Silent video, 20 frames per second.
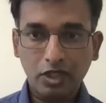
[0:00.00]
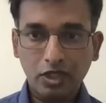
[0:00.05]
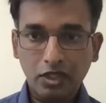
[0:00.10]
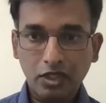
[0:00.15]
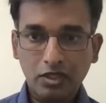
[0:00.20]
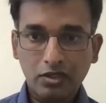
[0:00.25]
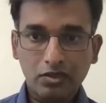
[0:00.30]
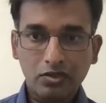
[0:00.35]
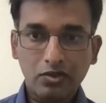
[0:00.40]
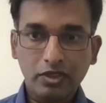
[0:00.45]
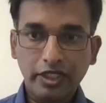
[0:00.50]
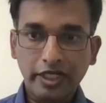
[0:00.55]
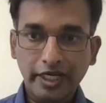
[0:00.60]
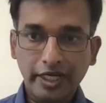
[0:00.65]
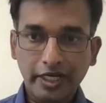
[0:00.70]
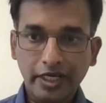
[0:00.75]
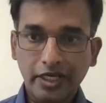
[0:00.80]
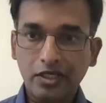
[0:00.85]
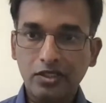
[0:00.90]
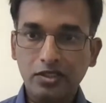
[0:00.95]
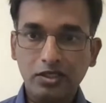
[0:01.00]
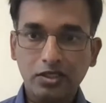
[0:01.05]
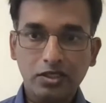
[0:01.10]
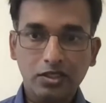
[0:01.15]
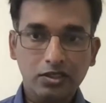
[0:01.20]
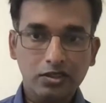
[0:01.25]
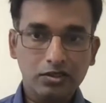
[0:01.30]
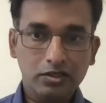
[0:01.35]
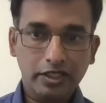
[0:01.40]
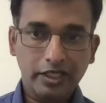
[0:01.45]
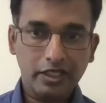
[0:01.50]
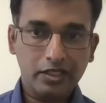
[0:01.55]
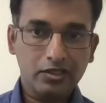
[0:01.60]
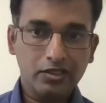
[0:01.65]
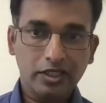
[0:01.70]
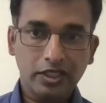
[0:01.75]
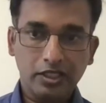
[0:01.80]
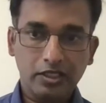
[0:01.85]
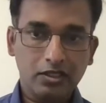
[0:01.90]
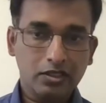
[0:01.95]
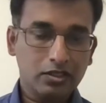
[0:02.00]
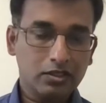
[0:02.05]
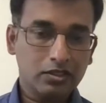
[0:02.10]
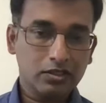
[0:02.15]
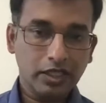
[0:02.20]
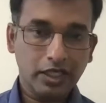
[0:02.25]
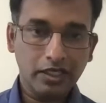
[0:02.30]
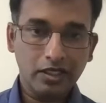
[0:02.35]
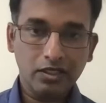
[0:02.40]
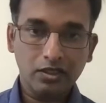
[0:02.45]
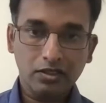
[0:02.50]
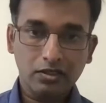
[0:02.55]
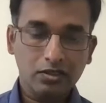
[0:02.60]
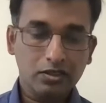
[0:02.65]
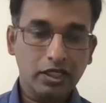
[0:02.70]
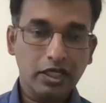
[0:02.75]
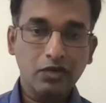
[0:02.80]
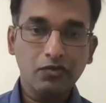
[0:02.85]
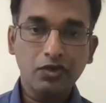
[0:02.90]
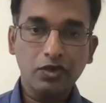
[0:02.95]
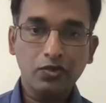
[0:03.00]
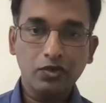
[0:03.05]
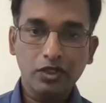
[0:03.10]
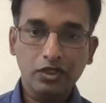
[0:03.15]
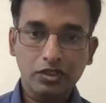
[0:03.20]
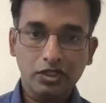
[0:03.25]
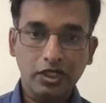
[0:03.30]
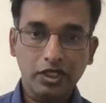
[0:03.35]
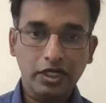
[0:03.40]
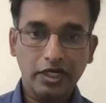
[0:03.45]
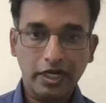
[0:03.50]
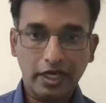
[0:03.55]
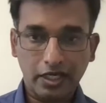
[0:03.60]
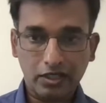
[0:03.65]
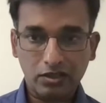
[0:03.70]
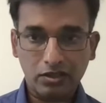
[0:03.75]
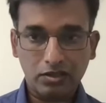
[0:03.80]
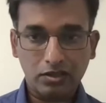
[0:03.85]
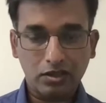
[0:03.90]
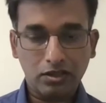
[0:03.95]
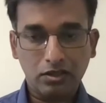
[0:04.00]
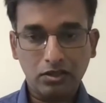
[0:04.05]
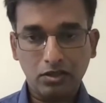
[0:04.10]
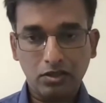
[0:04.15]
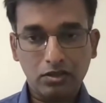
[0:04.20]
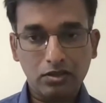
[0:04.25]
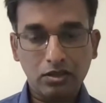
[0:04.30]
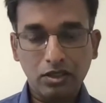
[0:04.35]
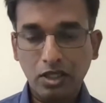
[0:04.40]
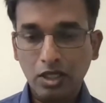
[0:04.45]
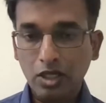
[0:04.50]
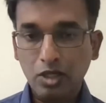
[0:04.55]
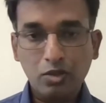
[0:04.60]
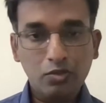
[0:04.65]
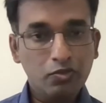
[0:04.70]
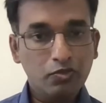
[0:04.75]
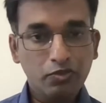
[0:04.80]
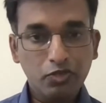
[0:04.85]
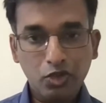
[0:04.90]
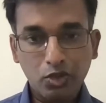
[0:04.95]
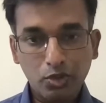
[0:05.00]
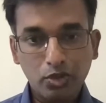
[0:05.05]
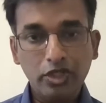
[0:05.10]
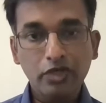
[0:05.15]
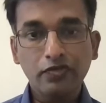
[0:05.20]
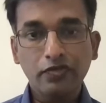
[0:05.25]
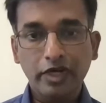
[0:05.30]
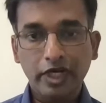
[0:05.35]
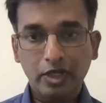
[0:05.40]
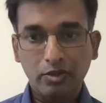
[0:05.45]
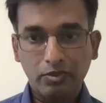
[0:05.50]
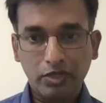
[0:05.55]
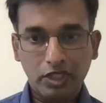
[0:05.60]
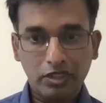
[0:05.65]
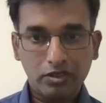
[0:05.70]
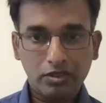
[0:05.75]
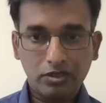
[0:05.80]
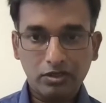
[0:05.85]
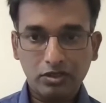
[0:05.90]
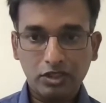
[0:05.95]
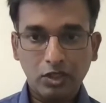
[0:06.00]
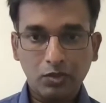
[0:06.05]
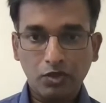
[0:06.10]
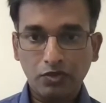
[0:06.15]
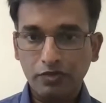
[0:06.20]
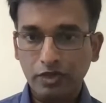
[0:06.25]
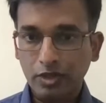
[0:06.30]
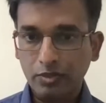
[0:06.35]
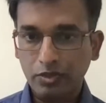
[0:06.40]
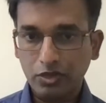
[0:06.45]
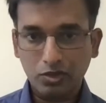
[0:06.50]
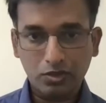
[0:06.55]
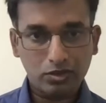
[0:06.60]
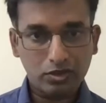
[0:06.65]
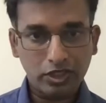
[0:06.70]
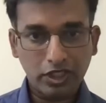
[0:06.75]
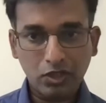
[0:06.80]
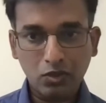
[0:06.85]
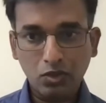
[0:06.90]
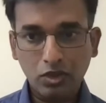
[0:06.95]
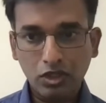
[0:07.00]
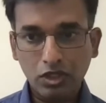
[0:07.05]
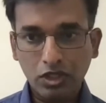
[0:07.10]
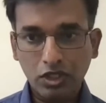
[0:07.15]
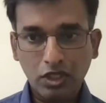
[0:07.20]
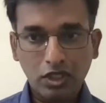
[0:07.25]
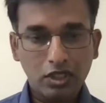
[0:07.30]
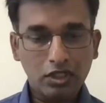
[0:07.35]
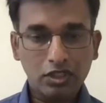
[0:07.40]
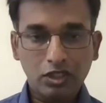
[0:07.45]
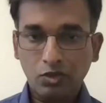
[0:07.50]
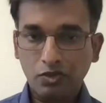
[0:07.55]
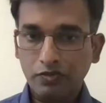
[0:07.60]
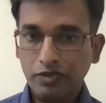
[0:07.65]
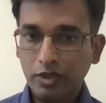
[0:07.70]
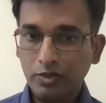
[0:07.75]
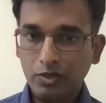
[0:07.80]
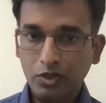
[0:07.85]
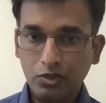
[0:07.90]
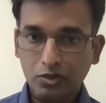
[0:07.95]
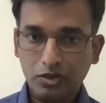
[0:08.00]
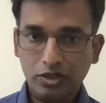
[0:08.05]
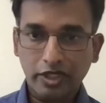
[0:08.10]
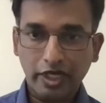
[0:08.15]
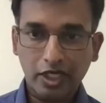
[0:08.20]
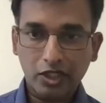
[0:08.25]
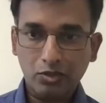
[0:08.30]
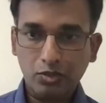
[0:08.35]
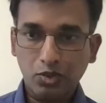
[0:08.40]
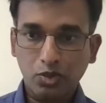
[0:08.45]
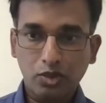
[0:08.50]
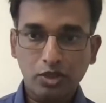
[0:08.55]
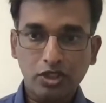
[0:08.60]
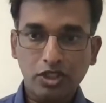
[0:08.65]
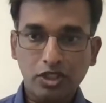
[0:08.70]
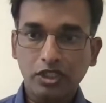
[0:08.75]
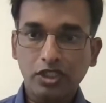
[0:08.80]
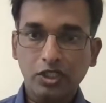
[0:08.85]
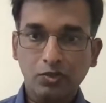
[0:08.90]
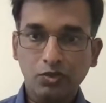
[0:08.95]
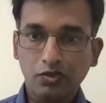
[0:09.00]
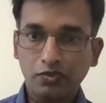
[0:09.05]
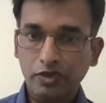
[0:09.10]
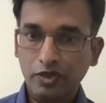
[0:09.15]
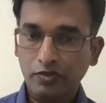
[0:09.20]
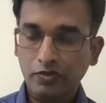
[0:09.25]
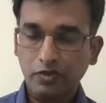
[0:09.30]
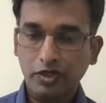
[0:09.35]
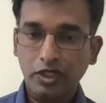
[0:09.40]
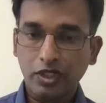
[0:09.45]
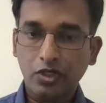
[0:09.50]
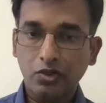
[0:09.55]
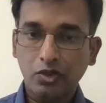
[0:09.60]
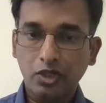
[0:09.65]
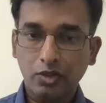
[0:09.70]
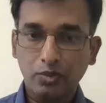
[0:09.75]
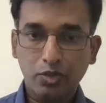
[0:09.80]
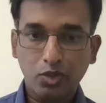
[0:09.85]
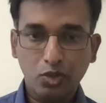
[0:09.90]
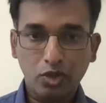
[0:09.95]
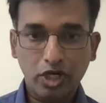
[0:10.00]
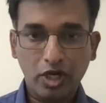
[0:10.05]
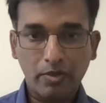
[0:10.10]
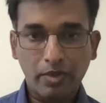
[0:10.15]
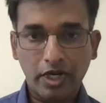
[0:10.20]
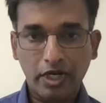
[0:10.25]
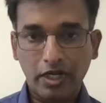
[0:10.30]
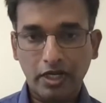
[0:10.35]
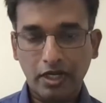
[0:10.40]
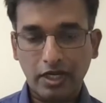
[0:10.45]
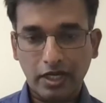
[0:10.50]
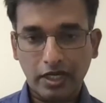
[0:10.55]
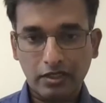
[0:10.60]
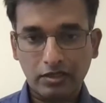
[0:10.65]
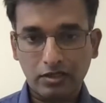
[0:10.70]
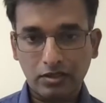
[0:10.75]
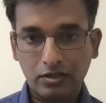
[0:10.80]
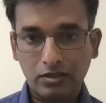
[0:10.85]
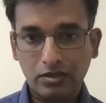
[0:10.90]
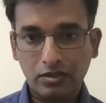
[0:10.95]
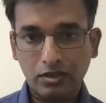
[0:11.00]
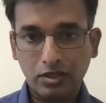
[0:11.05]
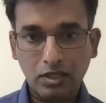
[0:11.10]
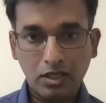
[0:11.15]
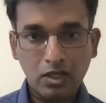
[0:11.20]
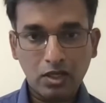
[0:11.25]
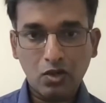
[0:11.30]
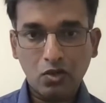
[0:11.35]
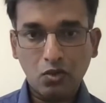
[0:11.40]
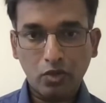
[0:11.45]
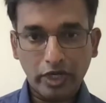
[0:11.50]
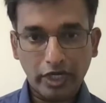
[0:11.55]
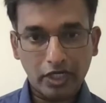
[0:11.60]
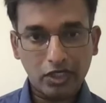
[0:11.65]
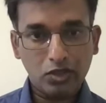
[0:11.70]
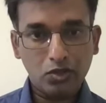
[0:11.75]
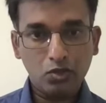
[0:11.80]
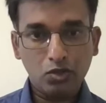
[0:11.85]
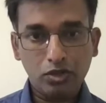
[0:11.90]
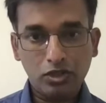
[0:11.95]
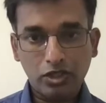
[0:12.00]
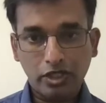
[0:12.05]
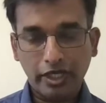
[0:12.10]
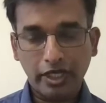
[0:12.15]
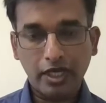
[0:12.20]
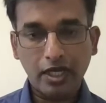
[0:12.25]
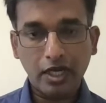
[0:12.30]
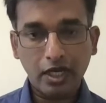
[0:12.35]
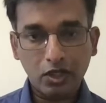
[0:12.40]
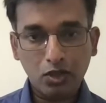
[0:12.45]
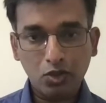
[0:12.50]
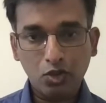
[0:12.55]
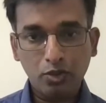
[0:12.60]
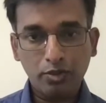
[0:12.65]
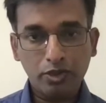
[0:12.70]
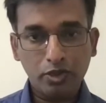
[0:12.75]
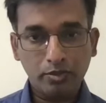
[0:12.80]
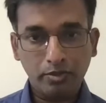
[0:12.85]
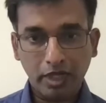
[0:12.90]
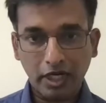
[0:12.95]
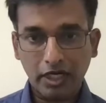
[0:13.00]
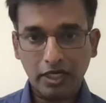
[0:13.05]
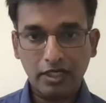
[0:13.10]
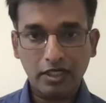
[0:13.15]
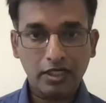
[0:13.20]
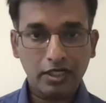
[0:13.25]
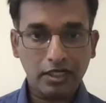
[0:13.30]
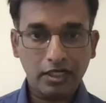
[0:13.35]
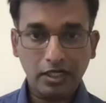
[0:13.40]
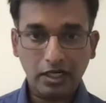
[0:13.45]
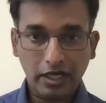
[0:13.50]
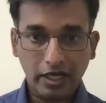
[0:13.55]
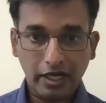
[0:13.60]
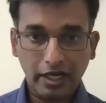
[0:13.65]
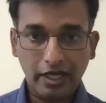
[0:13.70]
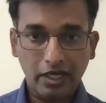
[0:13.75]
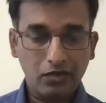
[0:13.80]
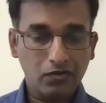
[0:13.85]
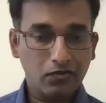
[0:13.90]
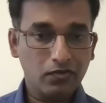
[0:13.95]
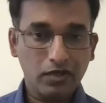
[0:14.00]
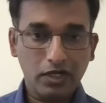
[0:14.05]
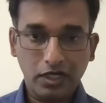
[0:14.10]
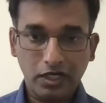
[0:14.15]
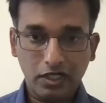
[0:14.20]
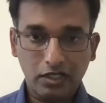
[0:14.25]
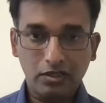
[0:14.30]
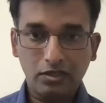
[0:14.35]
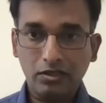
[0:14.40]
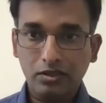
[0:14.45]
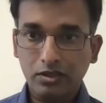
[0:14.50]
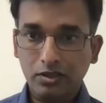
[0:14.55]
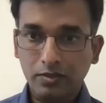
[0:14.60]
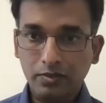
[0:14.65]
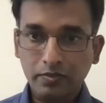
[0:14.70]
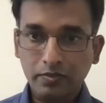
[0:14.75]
So the data engineers, execs, scientists, everyone started accessing this through different means. Some of them use SQL, some of them use dashboards, and some of them were doing programmatic access via tools like Hadoop, Spark, Hive, and others.